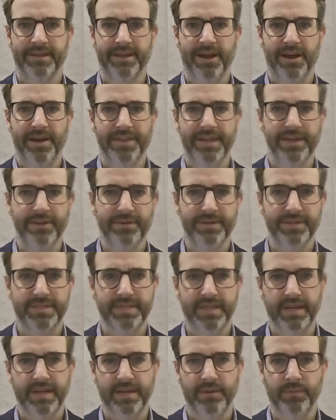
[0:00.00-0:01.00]
Hi there,
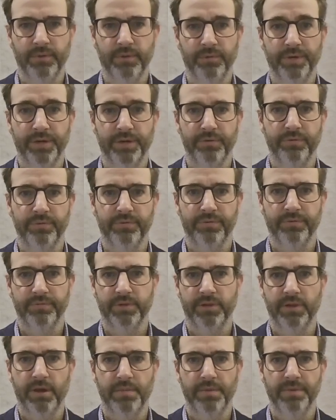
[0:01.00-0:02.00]
it's Will Riggall
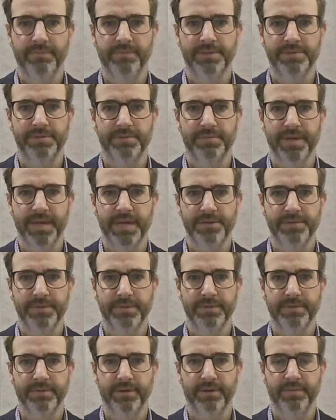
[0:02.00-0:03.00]
from Clime Investment
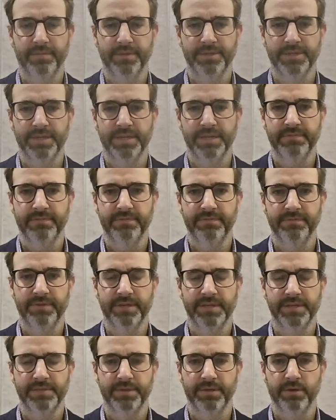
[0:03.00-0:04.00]
Management. I'm the Chief
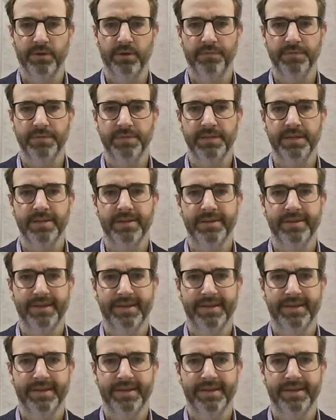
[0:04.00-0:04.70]
Investment Officer.